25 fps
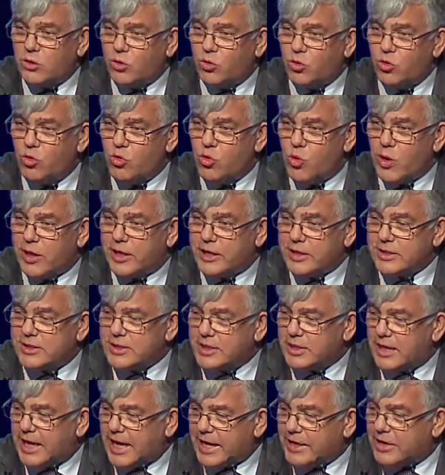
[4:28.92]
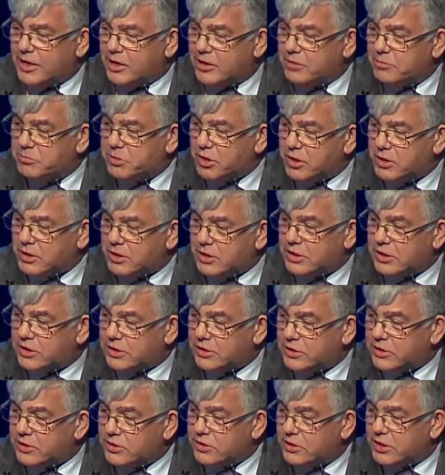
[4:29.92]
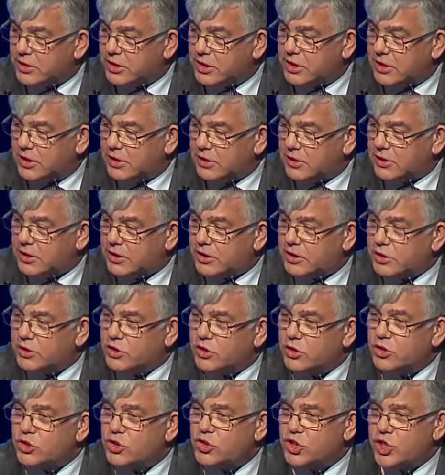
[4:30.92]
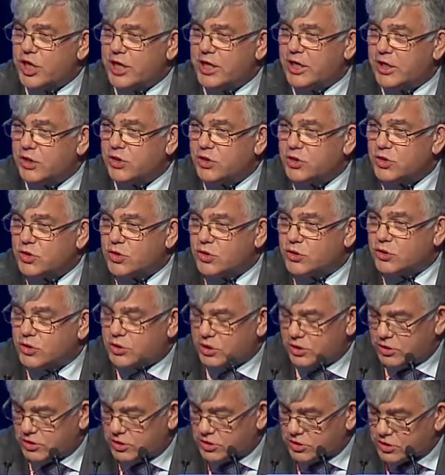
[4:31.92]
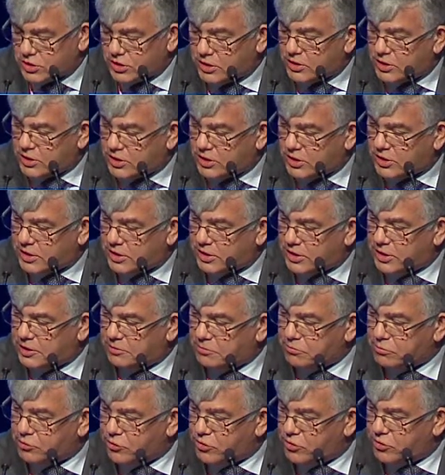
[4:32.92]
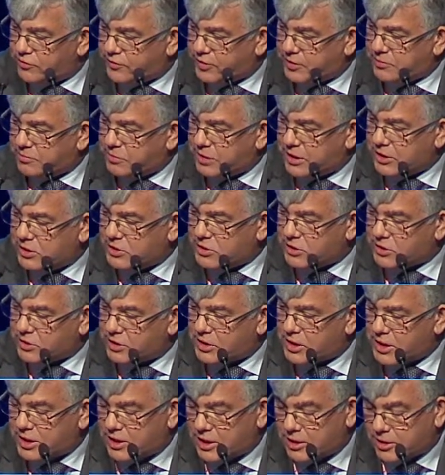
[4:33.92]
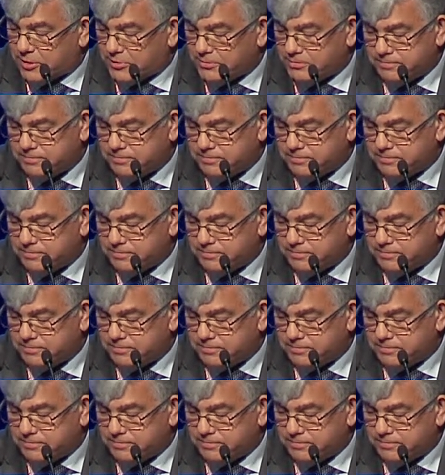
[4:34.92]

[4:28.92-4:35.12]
always lagging behind the change that is improving patient care.